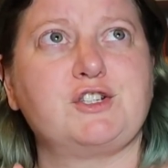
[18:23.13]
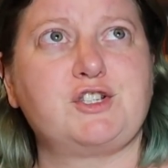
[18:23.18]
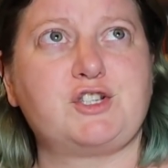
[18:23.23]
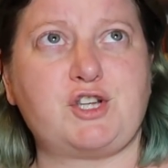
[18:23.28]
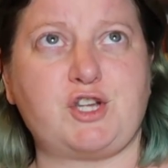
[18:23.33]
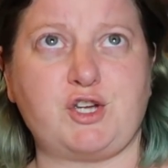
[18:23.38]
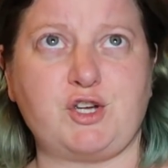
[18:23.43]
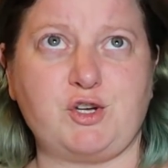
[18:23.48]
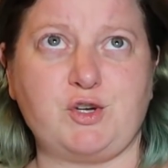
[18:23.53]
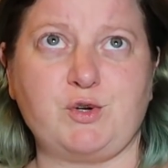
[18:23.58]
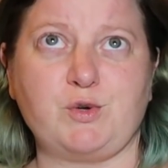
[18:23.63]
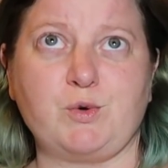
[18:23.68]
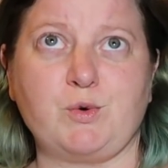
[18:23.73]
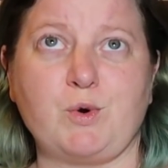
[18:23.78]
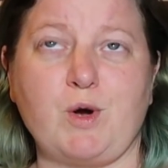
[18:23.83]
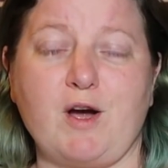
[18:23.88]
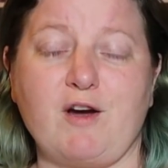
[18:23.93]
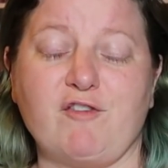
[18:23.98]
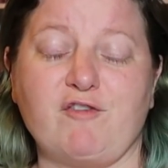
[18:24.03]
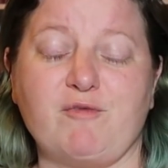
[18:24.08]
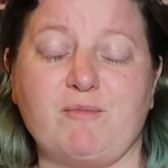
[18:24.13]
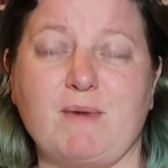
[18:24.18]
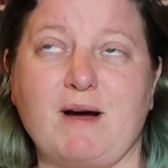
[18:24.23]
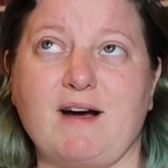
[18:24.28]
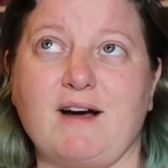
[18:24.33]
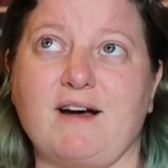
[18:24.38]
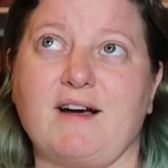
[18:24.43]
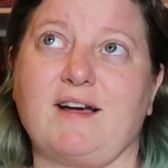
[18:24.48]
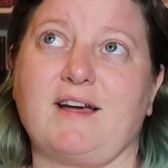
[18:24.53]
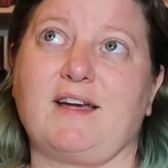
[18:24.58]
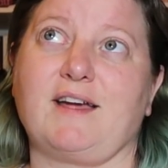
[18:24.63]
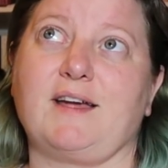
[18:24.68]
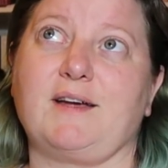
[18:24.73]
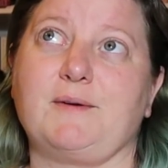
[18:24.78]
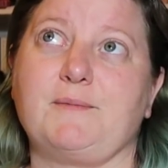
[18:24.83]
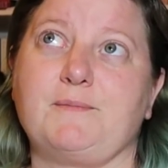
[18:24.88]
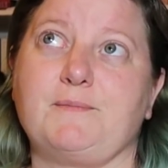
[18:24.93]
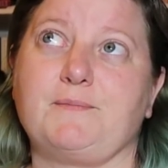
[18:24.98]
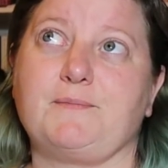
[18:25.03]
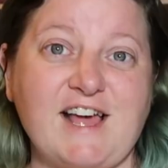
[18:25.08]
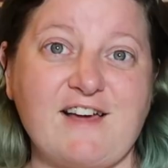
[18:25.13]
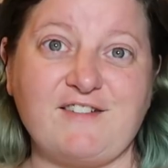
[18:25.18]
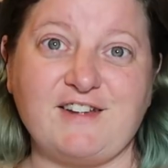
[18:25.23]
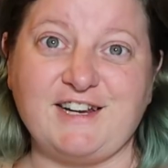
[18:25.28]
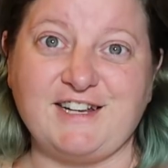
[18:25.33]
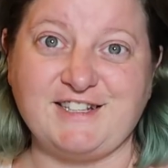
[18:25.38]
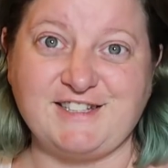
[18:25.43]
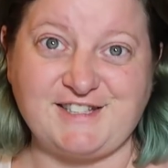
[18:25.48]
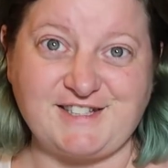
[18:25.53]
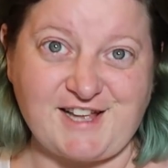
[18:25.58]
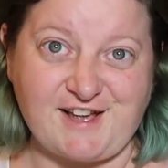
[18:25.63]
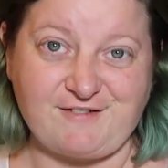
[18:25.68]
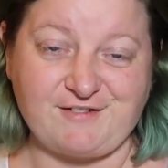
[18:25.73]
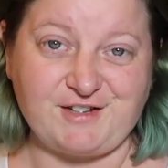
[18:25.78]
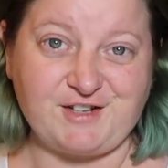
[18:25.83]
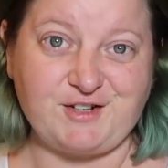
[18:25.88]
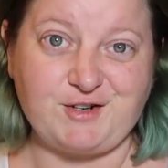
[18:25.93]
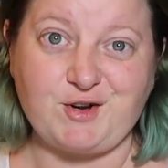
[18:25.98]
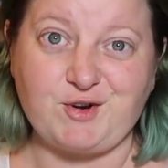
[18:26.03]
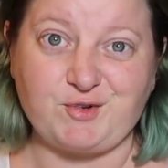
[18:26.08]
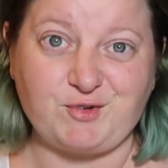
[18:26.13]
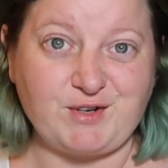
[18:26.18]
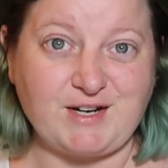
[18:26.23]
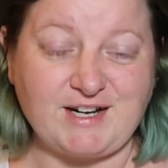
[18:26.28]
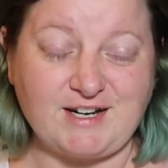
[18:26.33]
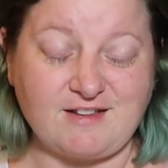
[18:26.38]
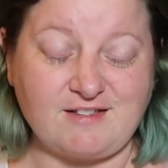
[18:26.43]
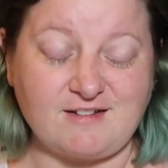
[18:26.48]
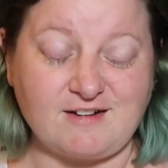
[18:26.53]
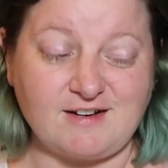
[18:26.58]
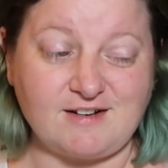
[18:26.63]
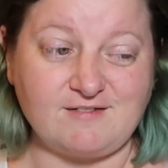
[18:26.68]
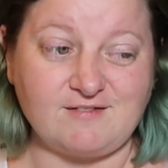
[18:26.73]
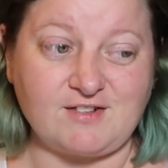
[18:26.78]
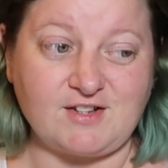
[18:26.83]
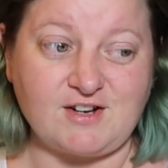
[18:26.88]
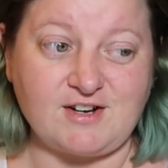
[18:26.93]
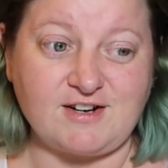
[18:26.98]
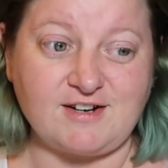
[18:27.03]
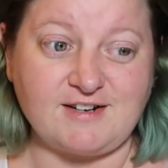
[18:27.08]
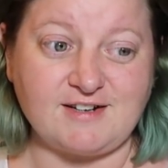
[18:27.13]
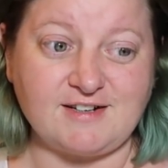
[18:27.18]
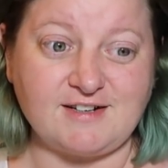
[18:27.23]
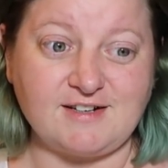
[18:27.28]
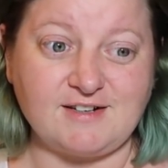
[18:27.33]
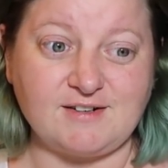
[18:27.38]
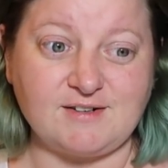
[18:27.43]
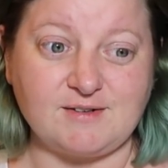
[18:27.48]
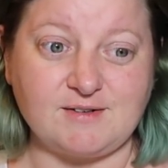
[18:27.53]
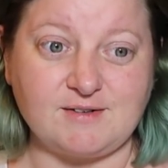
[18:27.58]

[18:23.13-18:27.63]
2 of my 7 and 7 readathon vlog,